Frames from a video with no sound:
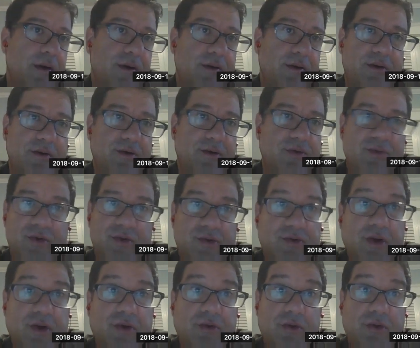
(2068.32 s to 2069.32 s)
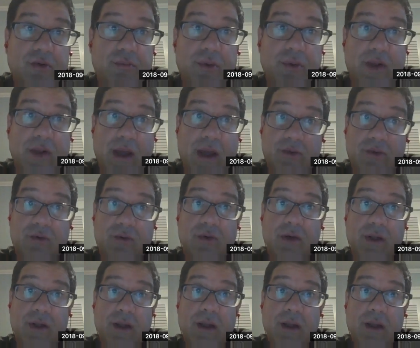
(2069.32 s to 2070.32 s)
these restrictions. But
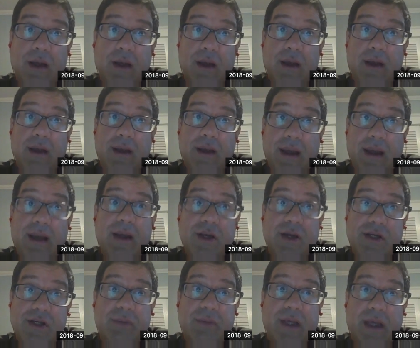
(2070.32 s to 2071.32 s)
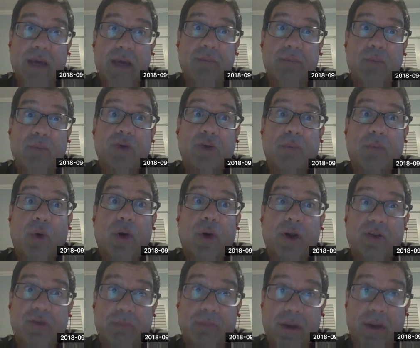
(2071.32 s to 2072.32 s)
actually, energy became much more
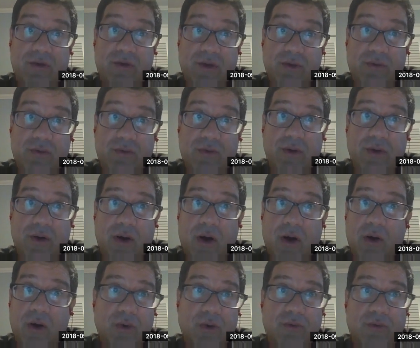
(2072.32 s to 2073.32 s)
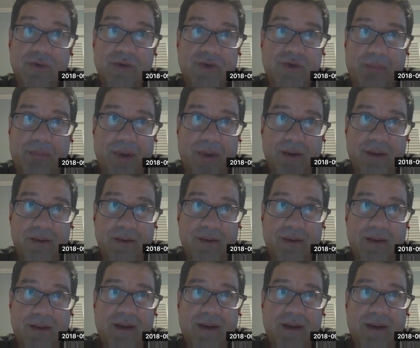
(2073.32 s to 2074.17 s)
expensive all over Japan.